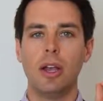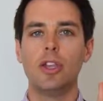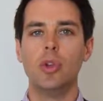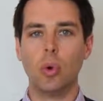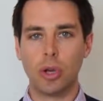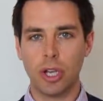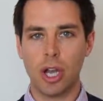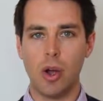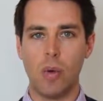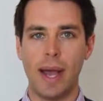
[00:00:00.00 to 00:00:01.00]
You're going to
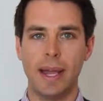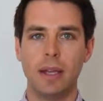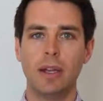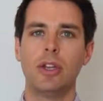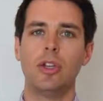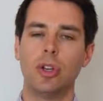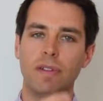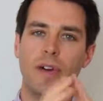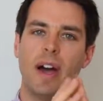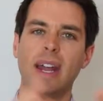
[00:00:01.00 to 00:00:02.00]
go away, you're going
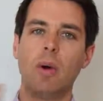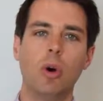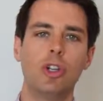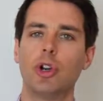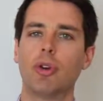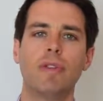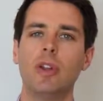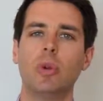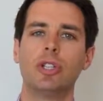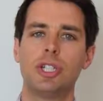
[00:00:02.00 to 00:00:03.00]
to find out what geography
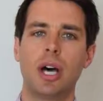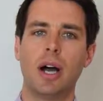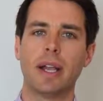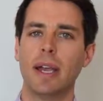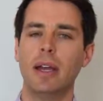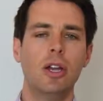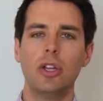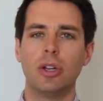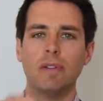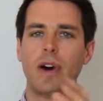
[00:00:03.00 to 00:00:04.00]
you want to target,
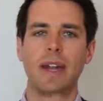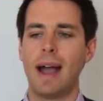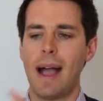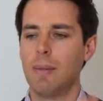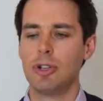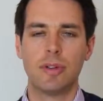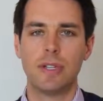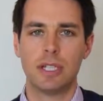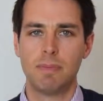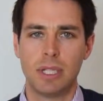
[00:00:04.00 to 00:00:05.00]
you're going to find out how much of
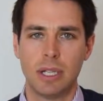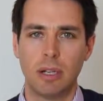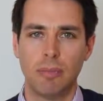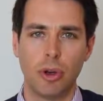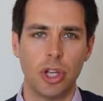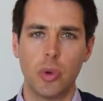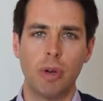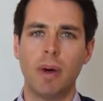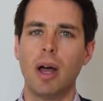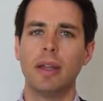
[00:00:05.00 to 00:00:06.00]
this particular product you want
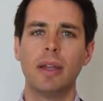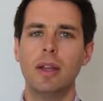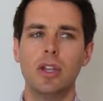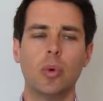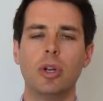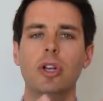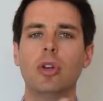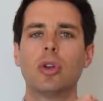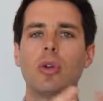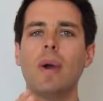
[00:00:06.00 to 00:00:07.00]
to buy, you want to
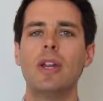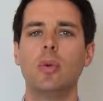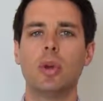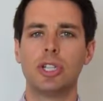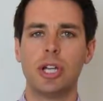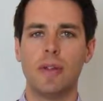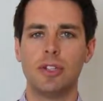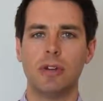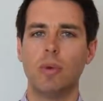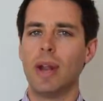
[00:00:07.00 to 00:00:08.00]
look at when you want to start the
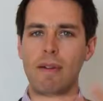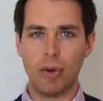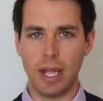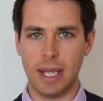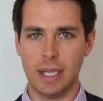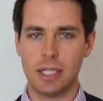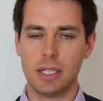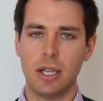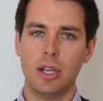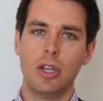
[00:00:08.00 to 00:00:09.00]
server, whatever it
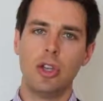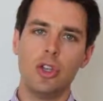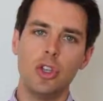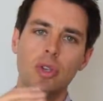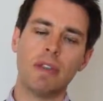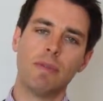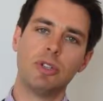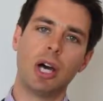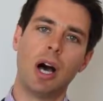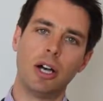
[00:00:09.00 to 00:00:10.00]
is, you give them a
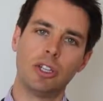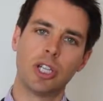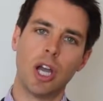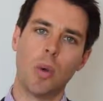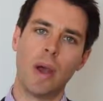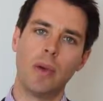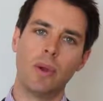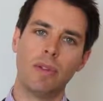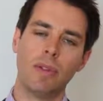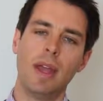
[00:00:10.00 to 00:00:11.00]
task to go away
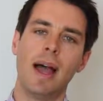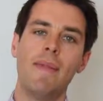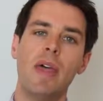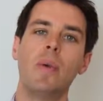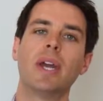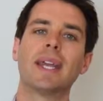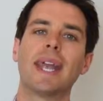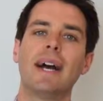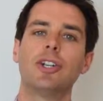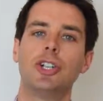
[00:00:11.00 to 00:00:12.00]
with, and then we're going to
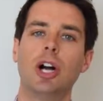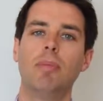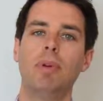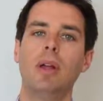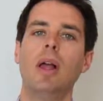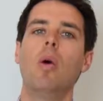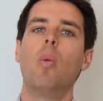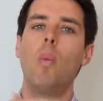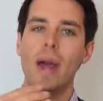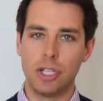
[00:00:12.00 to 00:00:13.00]
catch up.
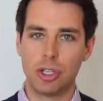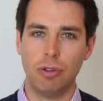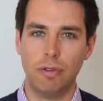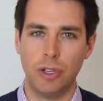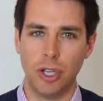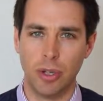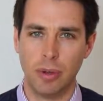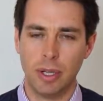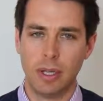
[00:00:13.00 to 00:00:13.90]
When's good for you?